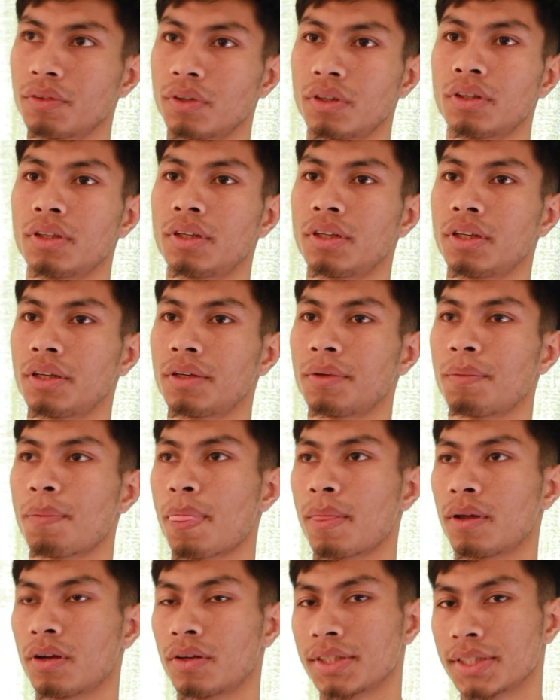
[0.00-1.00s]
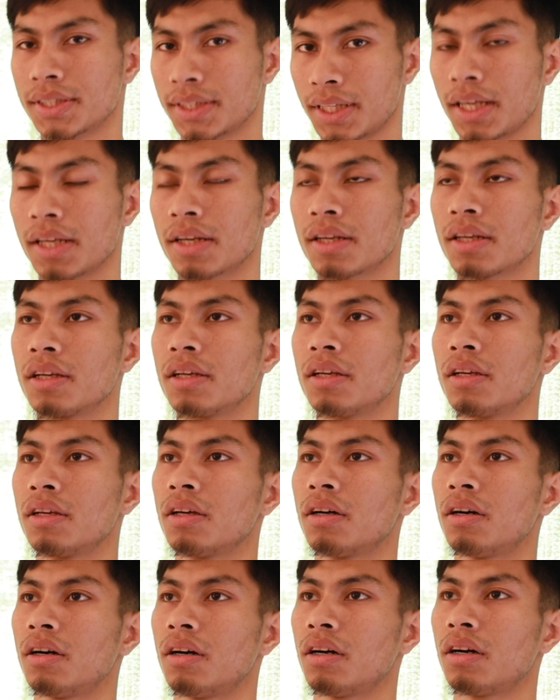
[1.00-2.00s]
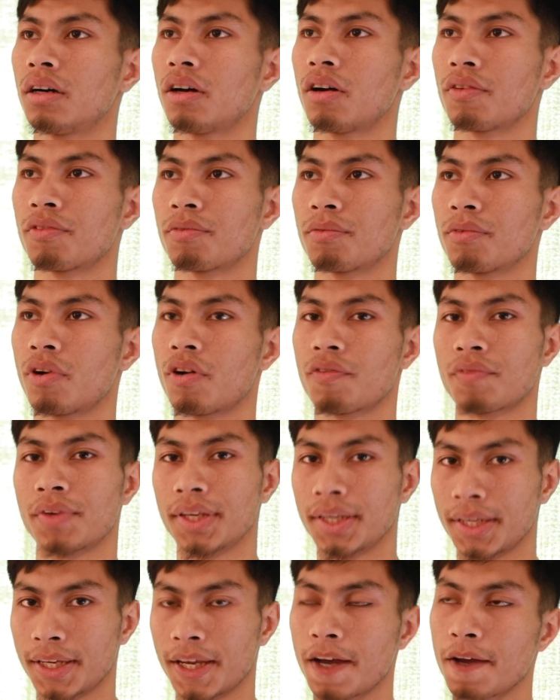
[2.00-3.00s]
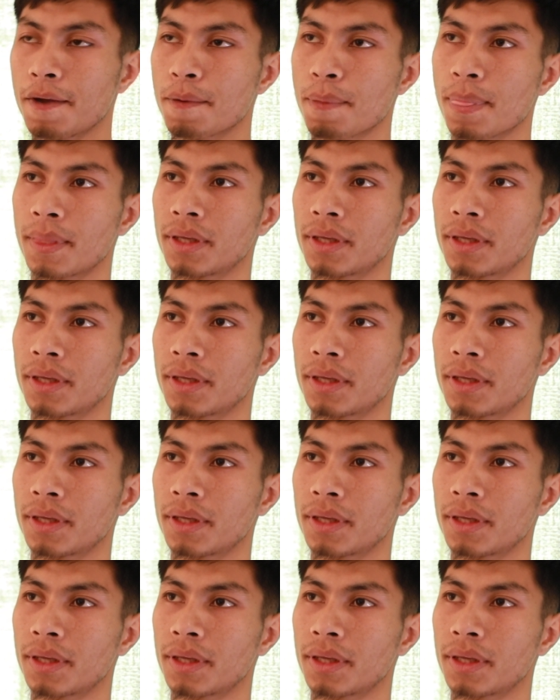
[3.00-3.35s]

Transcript: for all the state of India.